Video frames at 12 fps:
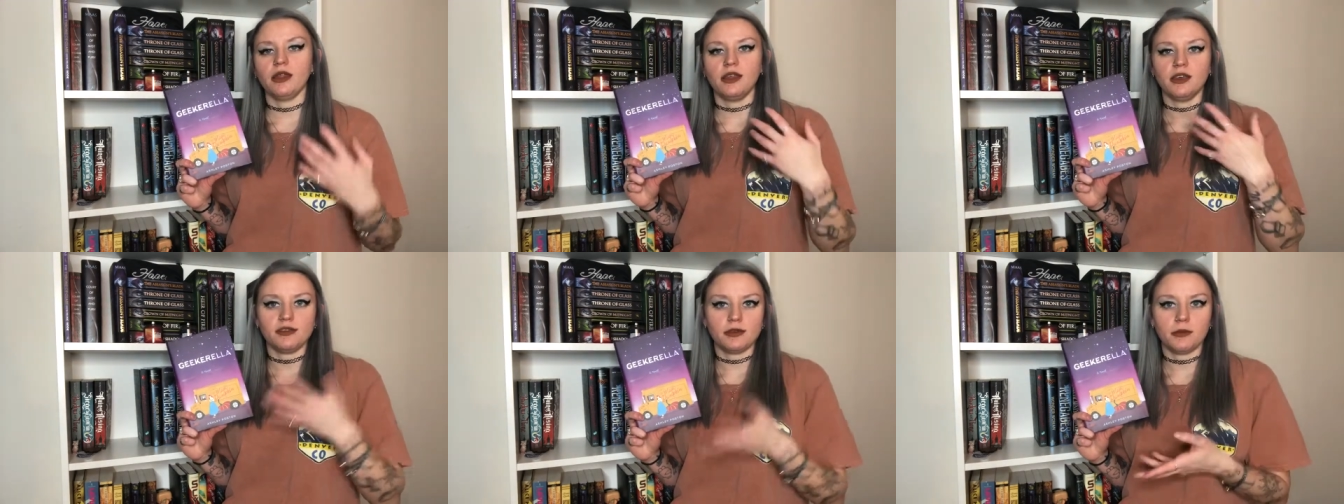
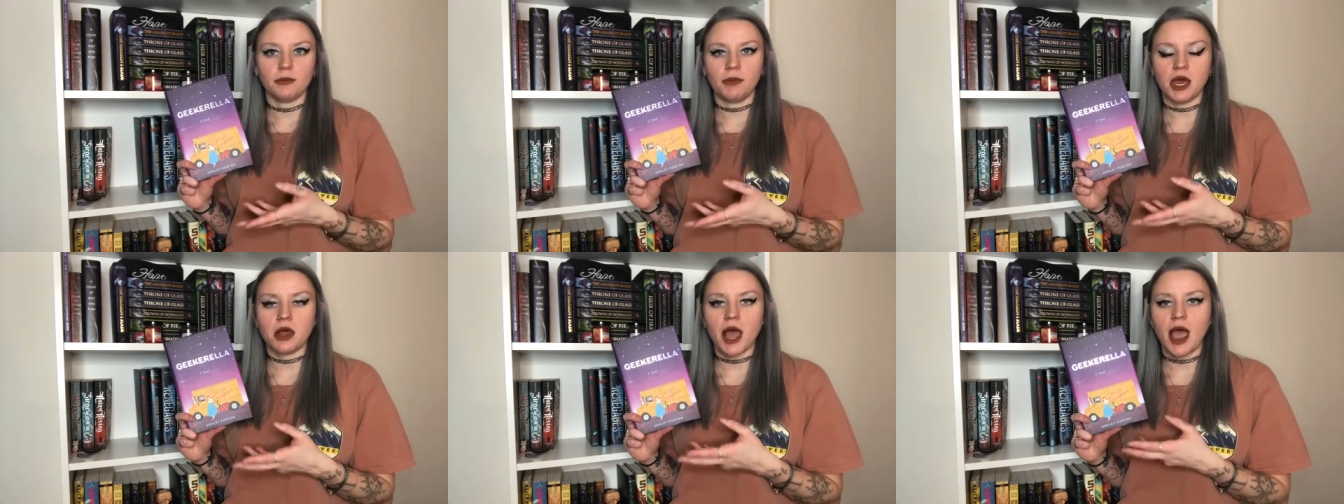this
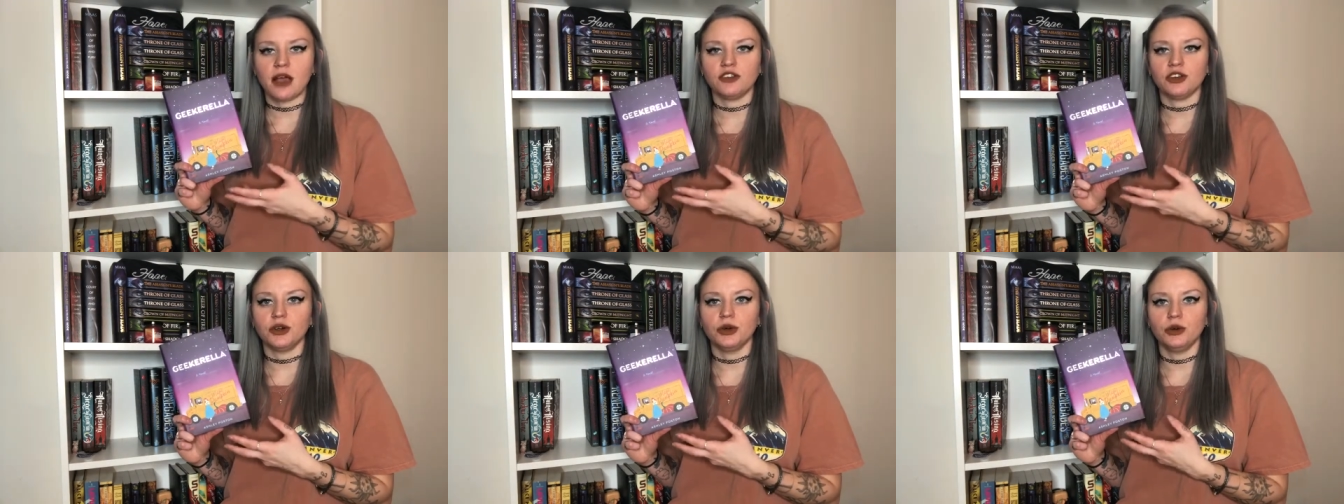male
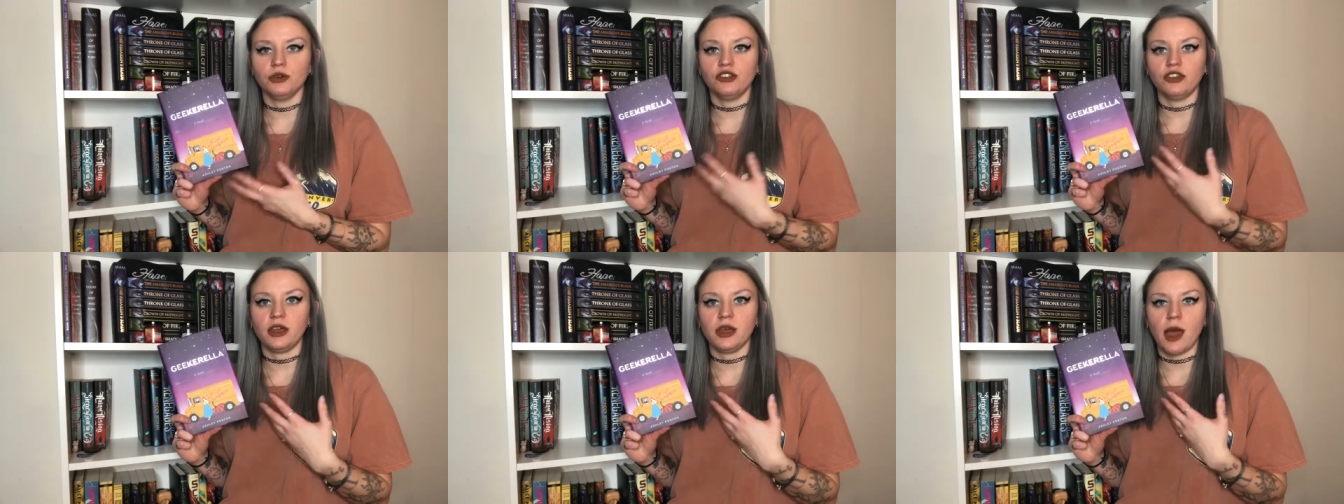actor who
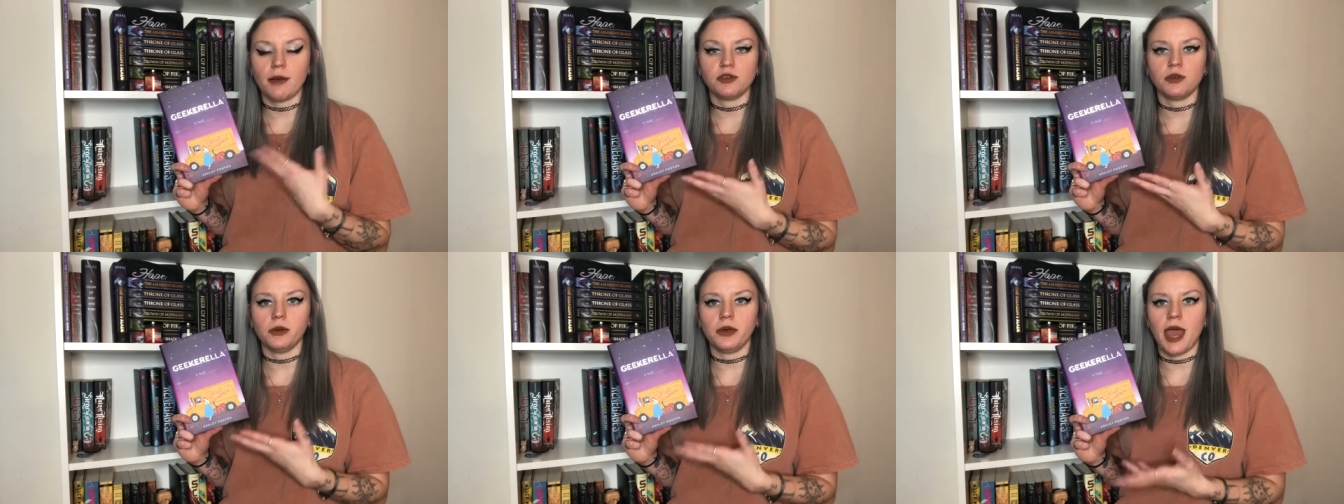she
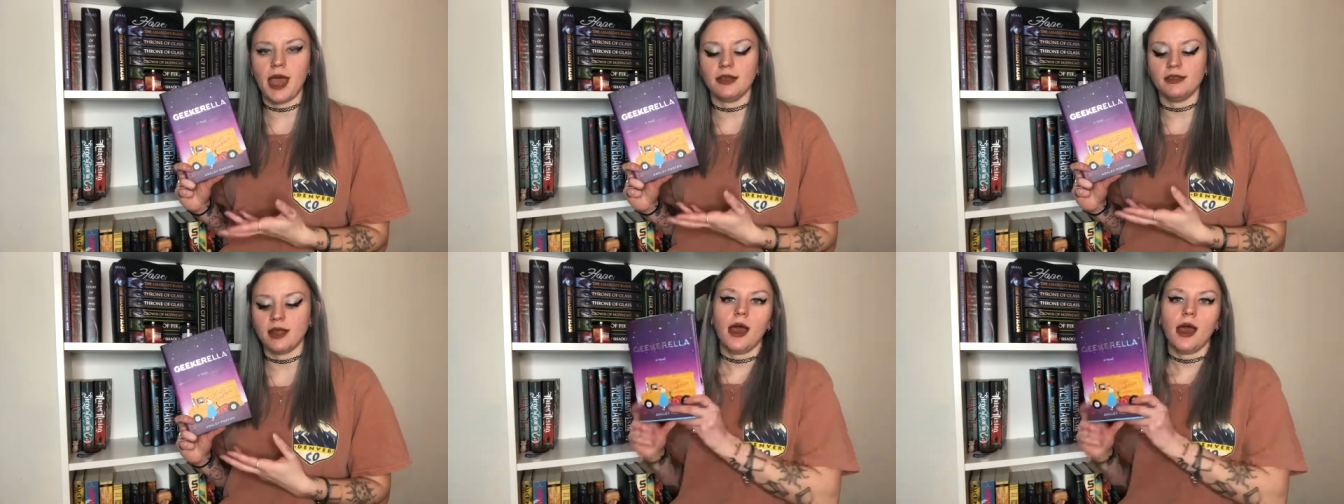absolutely hates.